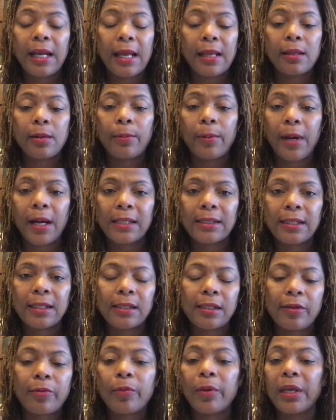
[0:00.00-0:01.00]
and the
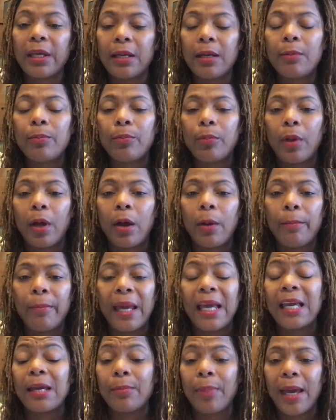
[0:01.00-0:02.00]
process of getting
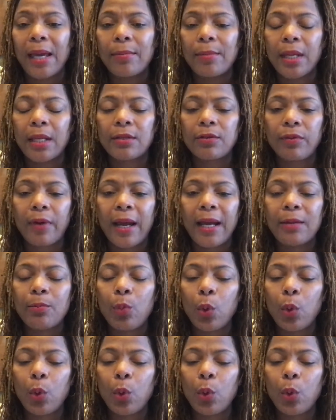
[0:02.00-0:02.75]
making payments, right?